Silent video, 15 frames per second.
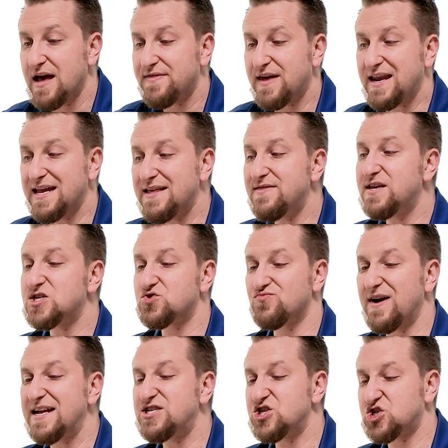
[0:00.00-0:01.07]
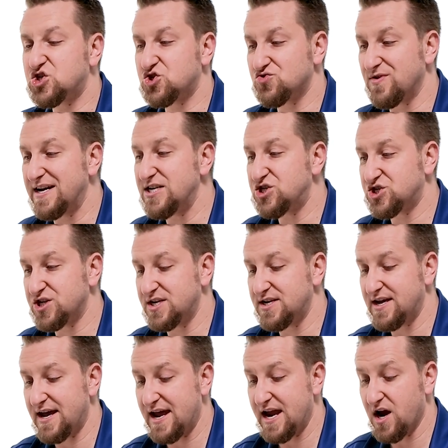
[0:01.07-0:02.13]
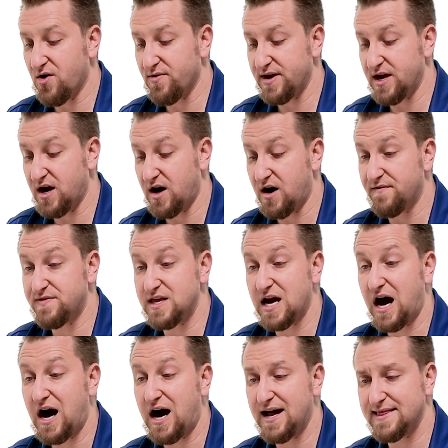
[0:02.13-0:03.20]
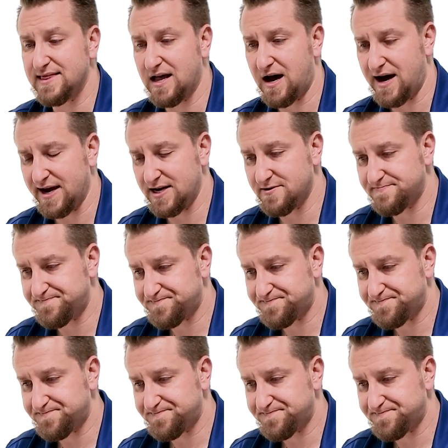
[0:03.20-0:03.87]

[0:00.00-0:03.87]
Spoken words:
then in this registration area of the online,